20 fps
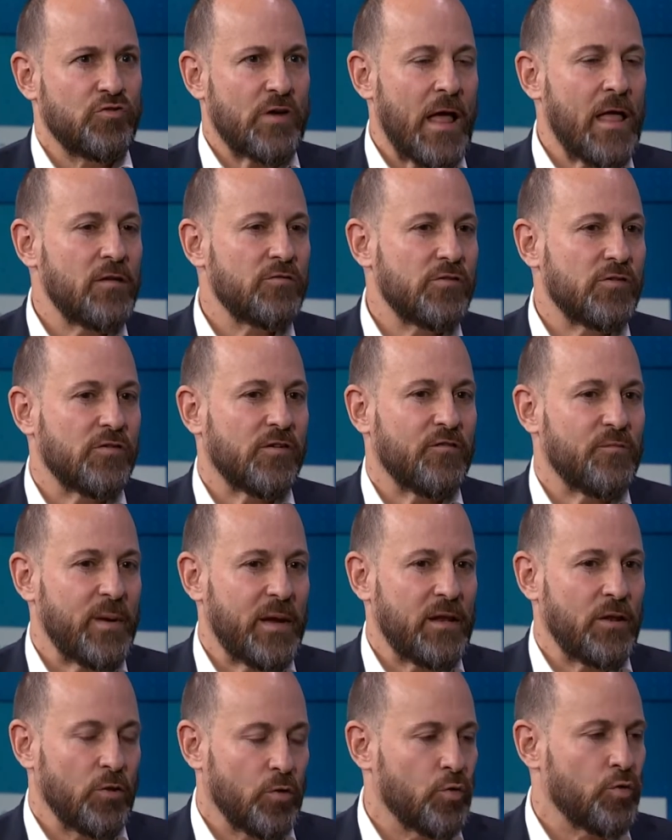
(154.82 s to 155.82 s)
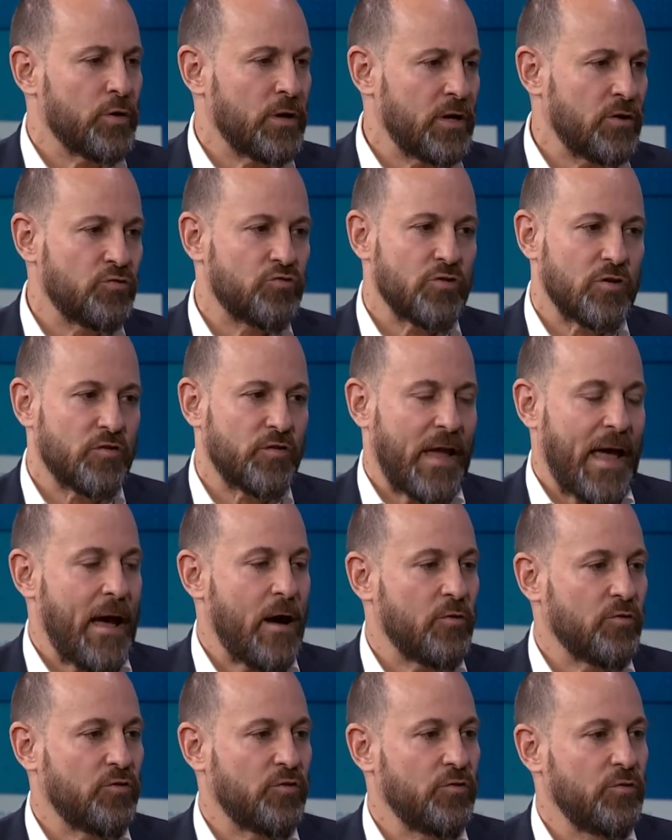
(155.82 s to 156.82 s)
challenges have been learning just
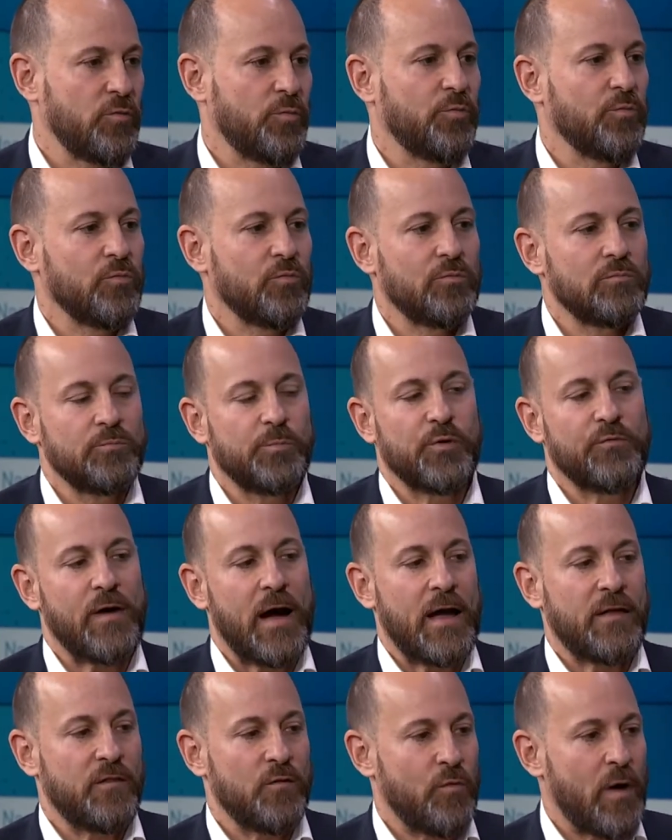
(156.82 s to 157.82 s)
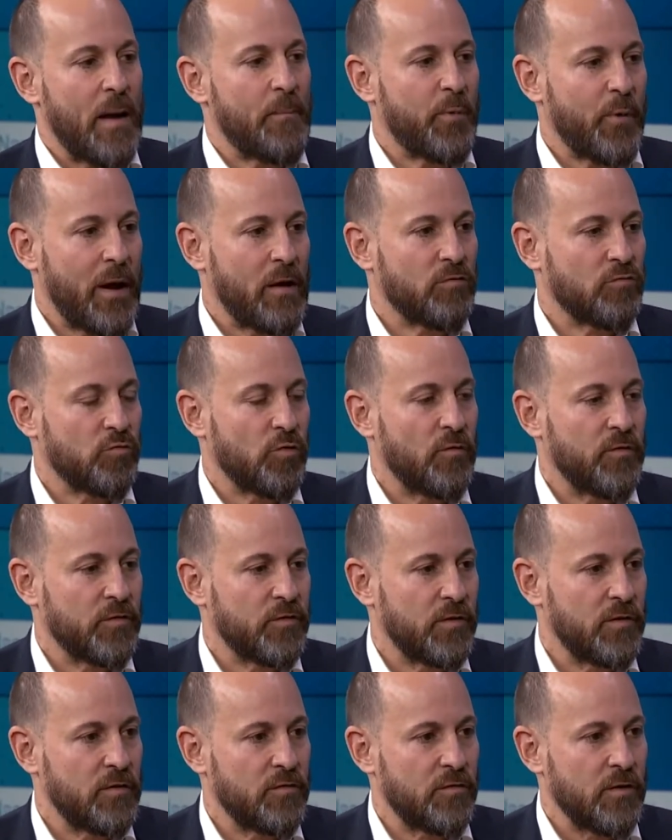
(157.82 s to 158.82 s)
how to provide the wraparound
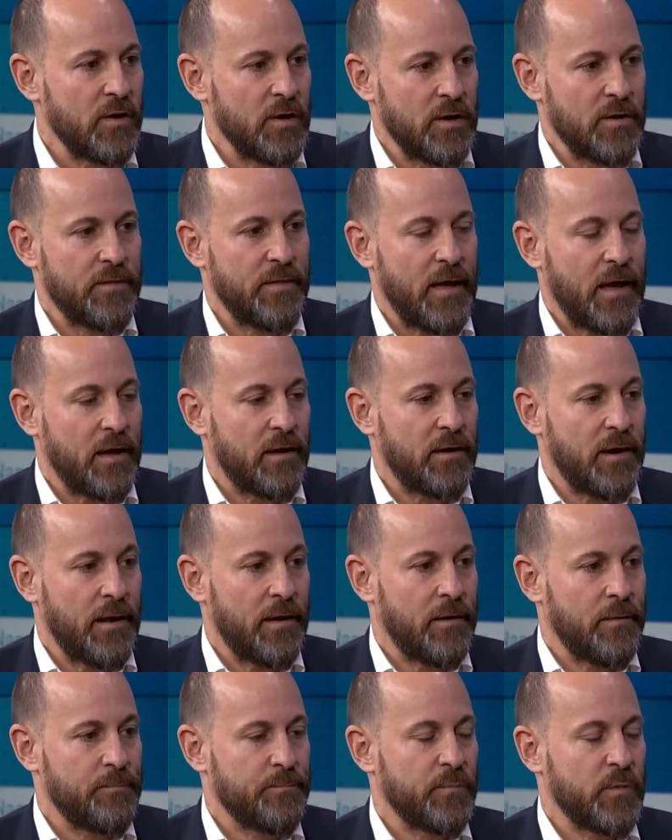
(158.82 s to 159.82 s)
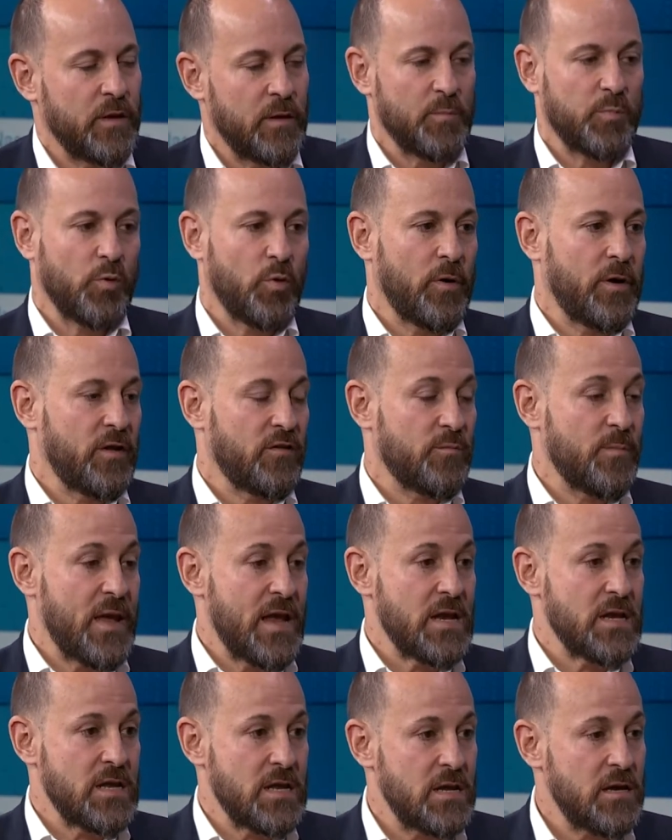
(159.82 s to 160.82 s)
services that the employees may
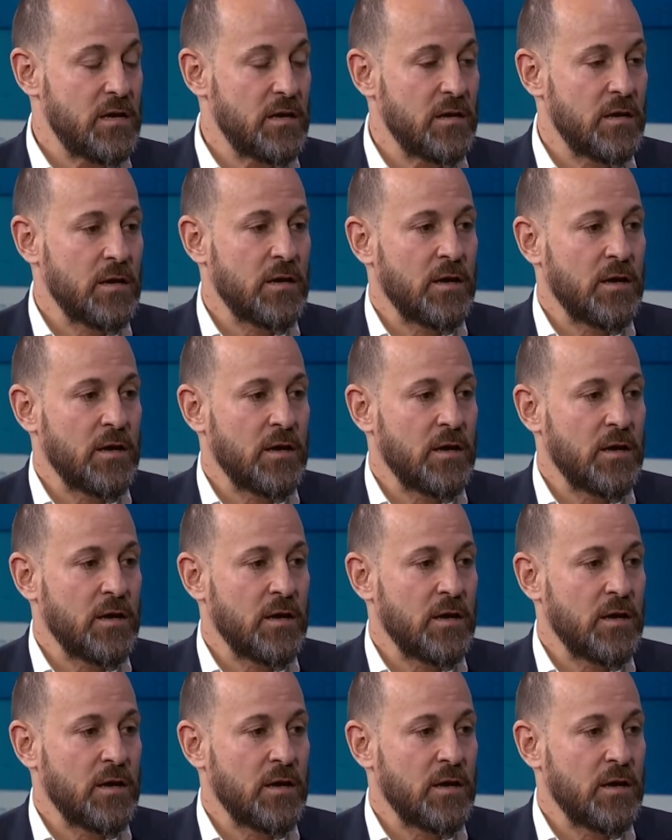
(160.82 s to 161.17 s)
need.